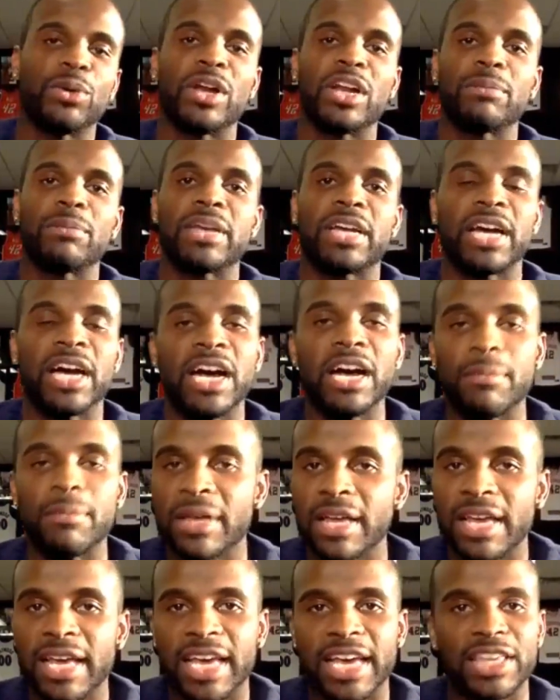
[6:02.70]
want to become.
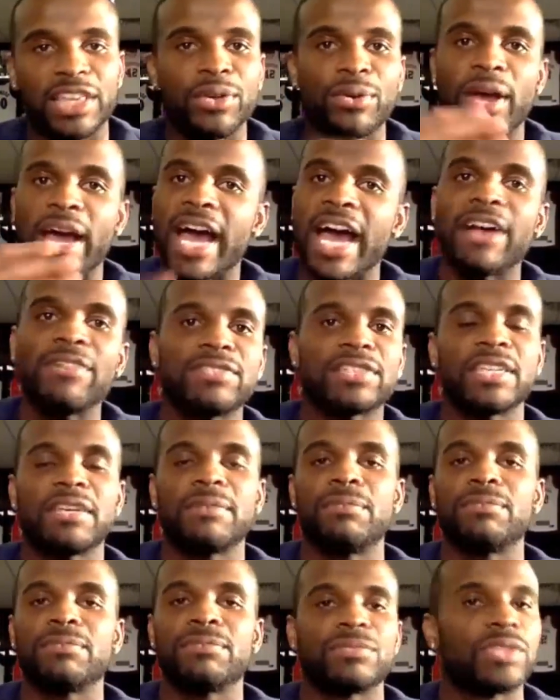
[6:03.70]
And you have to,
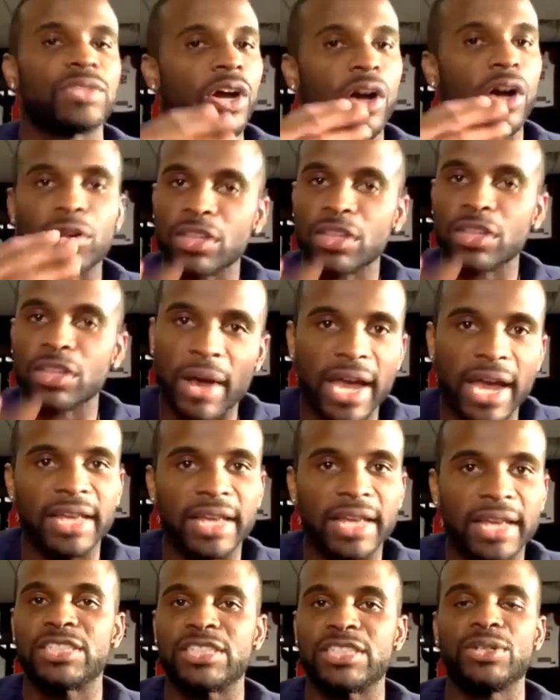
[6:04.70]
the only way
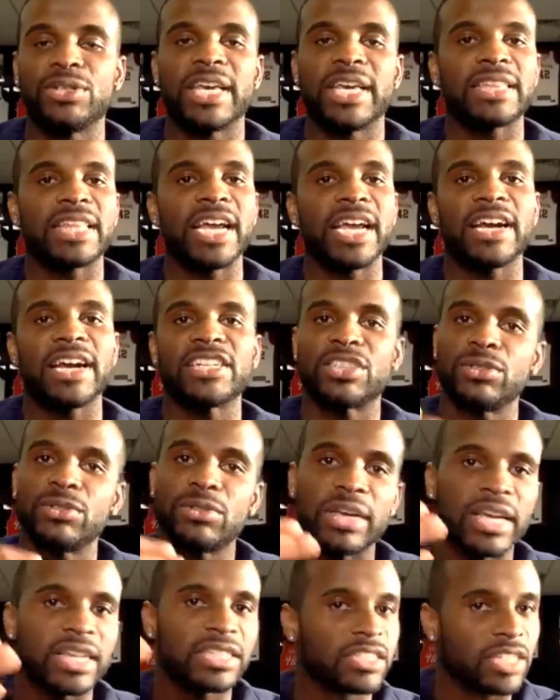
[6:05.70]
that you get there
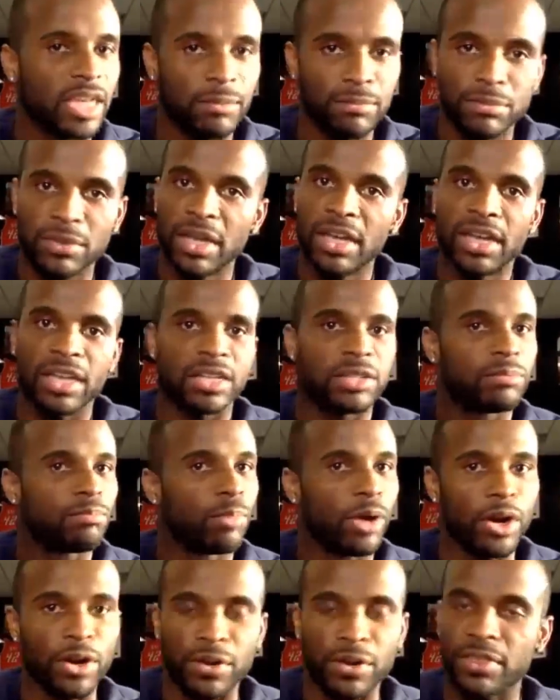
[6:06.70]
is some
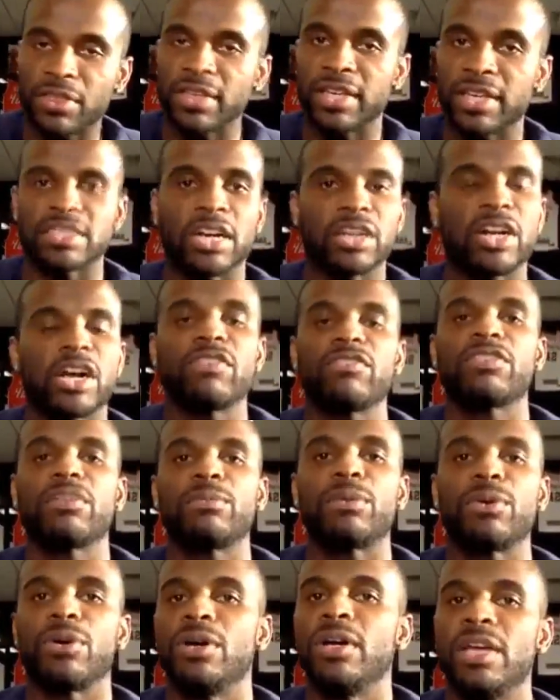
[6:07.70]
birth. It's
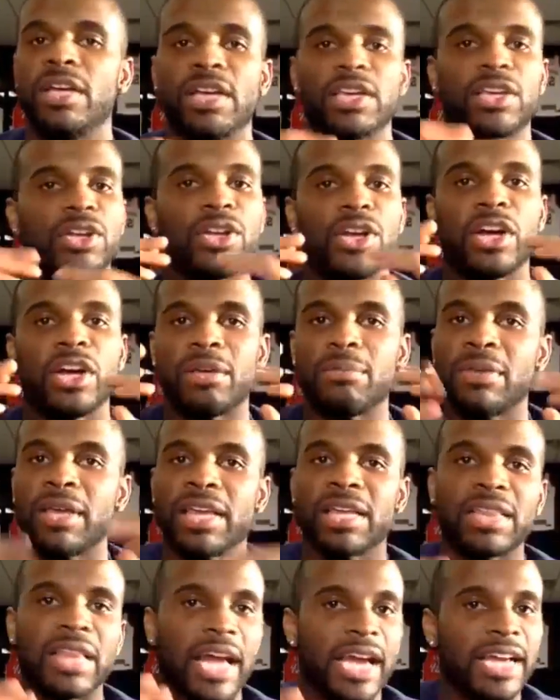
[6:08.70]
uncomfortable. You know what I
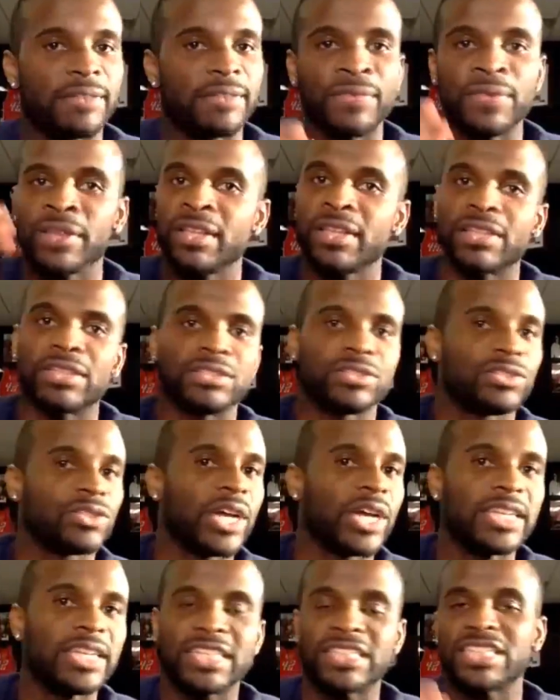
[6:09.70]
mean? Like
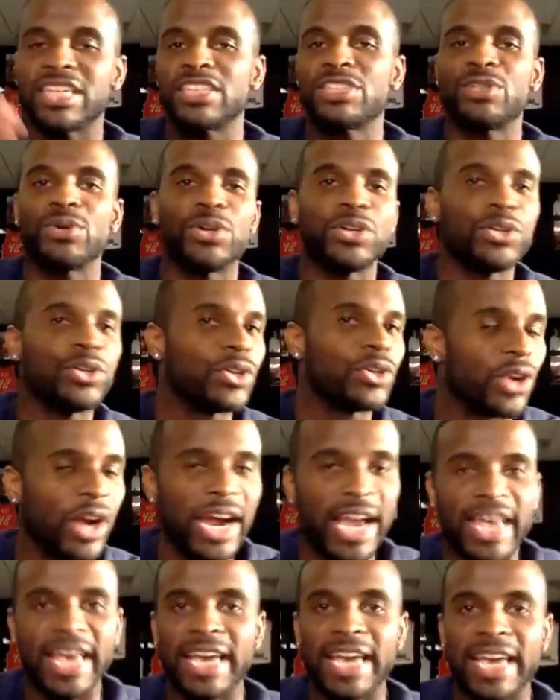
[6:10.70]
transitioning to a new
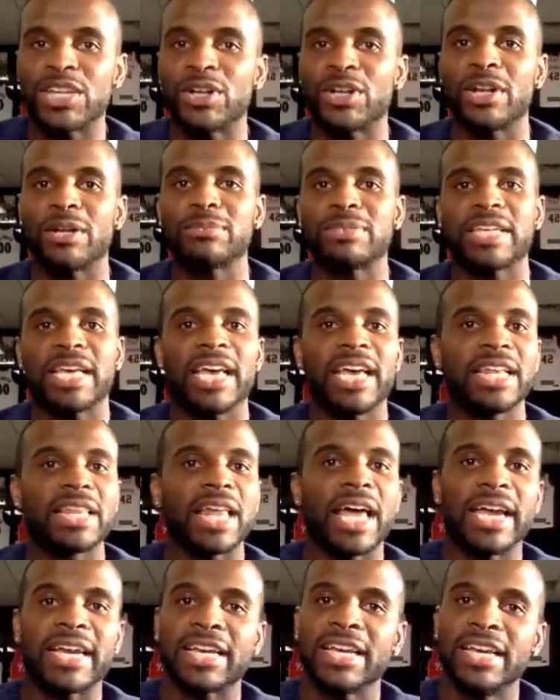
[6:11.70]
grade, you know what I'm saying?
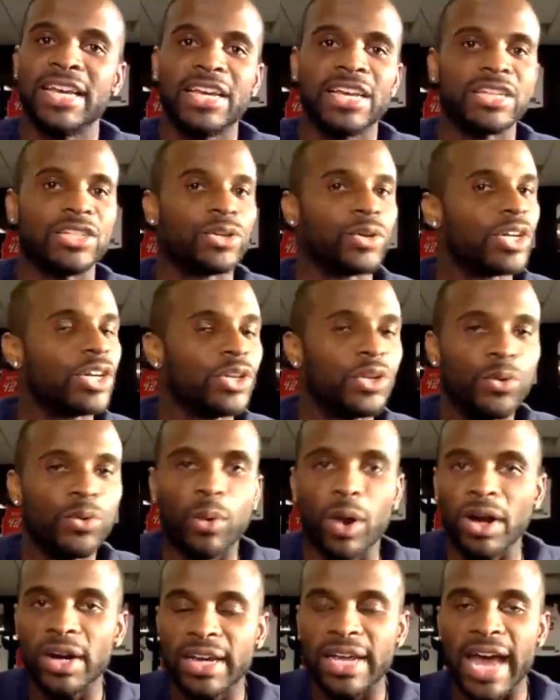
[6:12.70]
Like doing a new
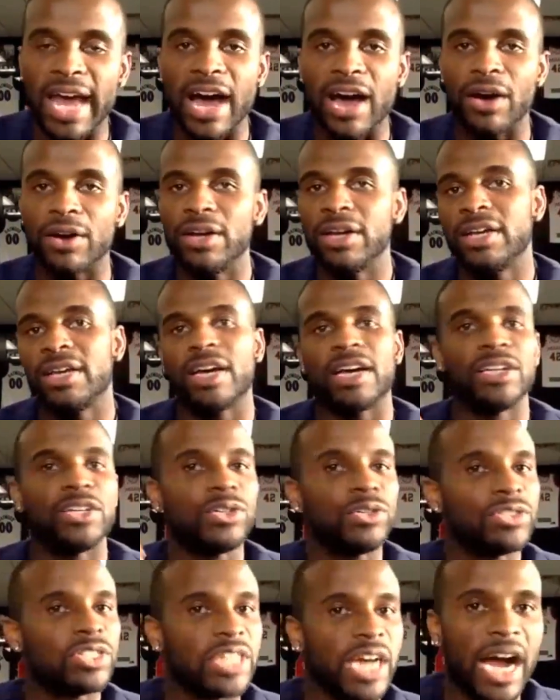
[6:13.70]
workout, a
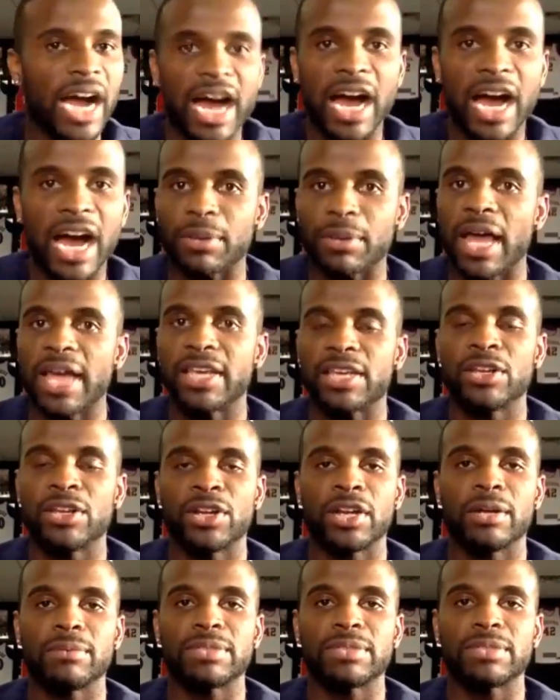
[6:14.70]
new job, like, you know
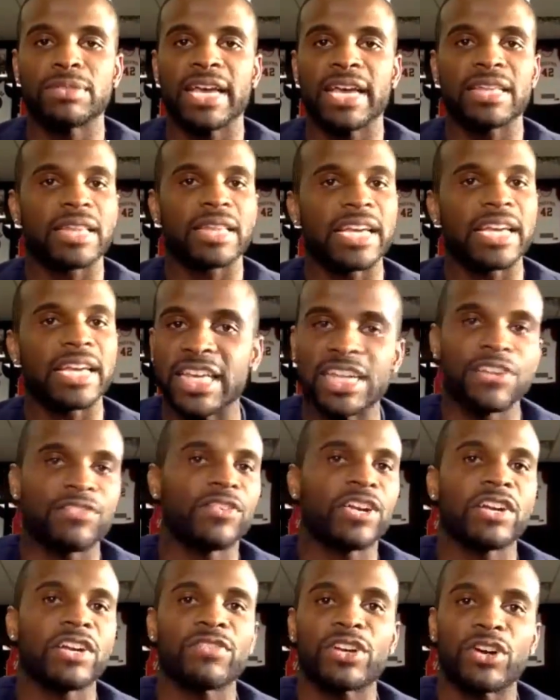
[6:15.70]
what I'm saying? Like getting in
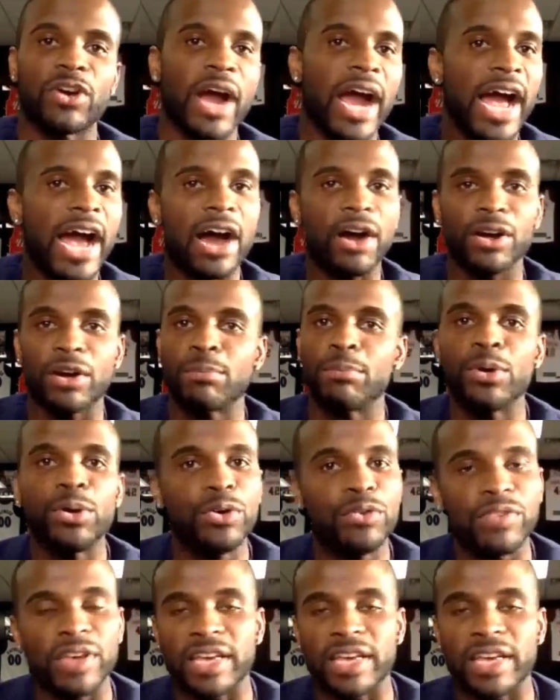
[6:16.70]
front of a crowd or
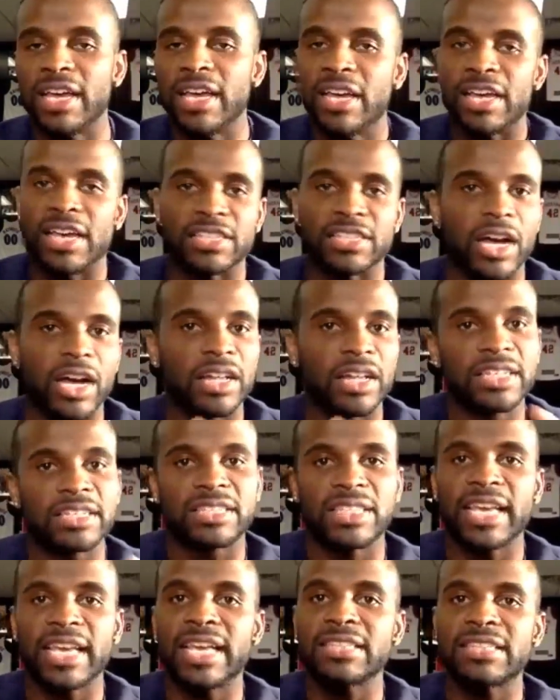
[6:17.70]
moving. It's all these
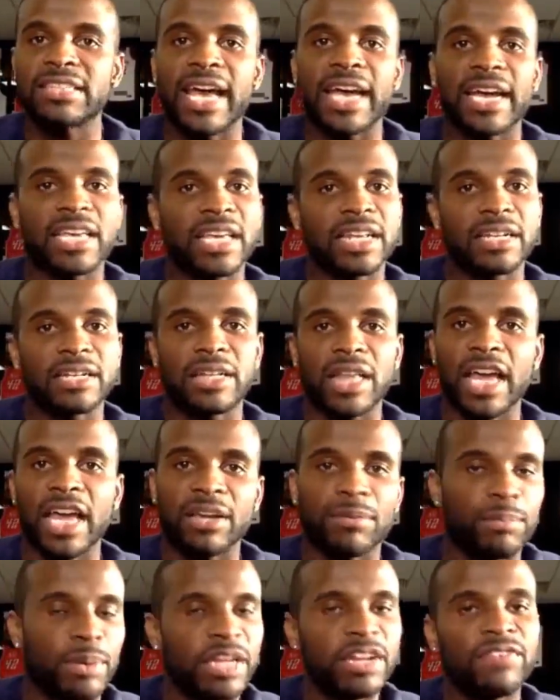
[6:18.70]
things that can
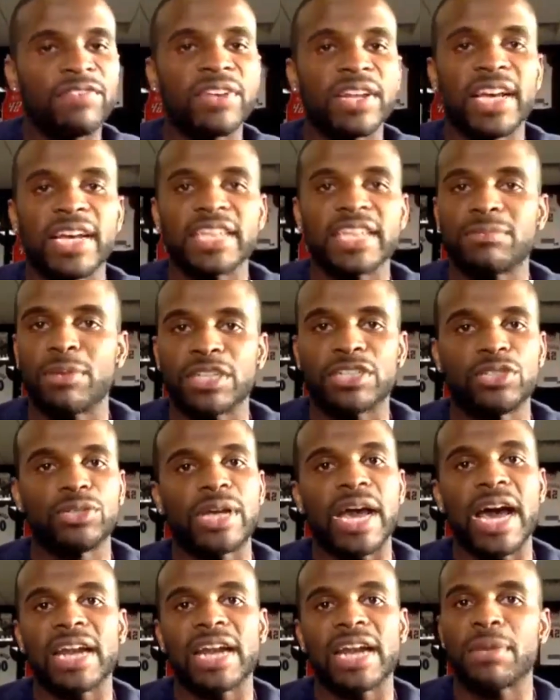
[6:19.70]
like benefit us, but you
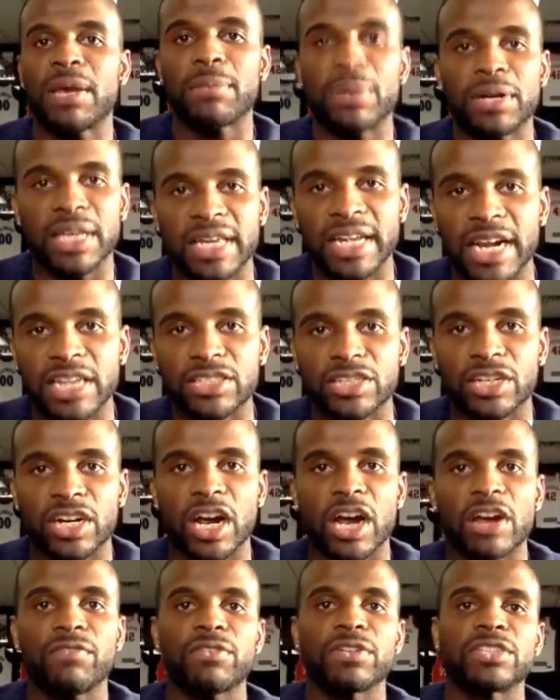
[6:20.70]
got to be able to get out your
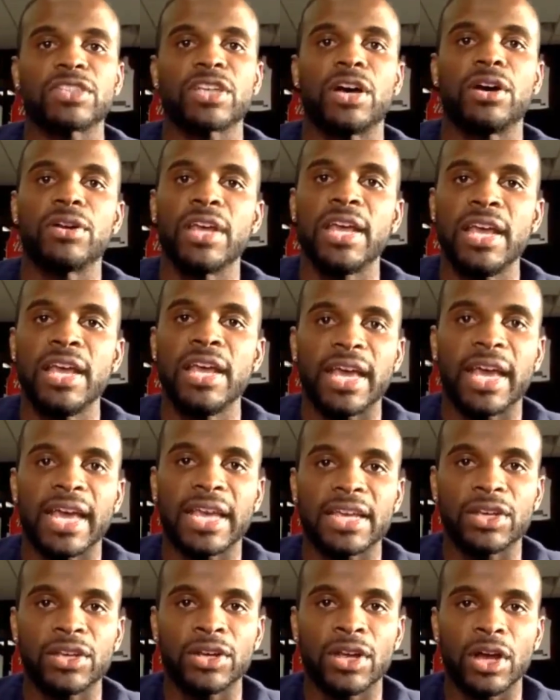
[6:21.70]
comfort zone
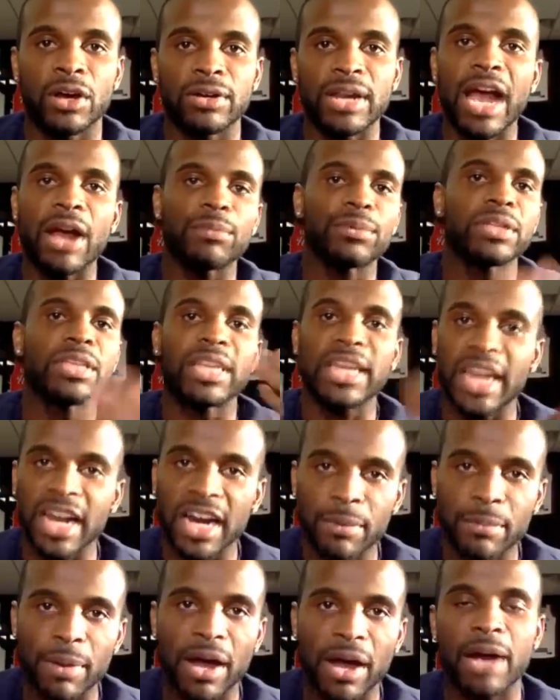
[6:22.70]
and, not really care
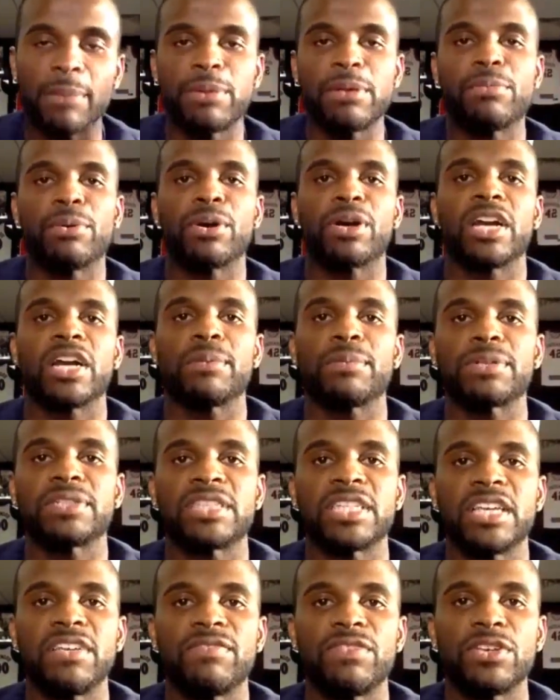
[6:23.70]
about how people are going to
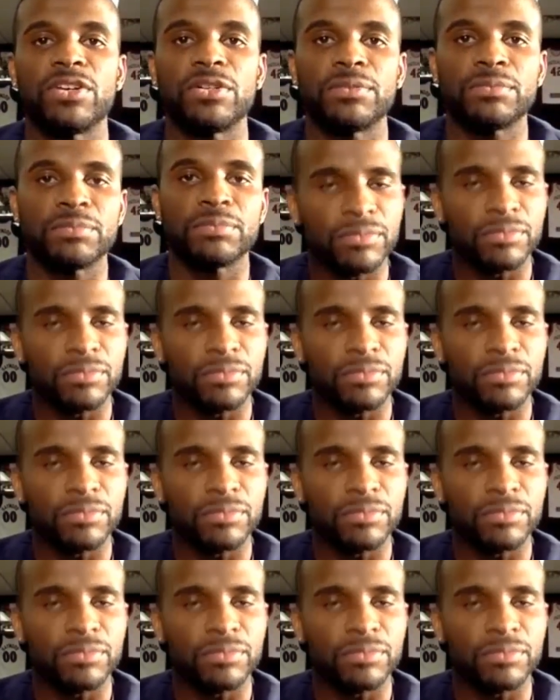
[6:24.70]
perceive you,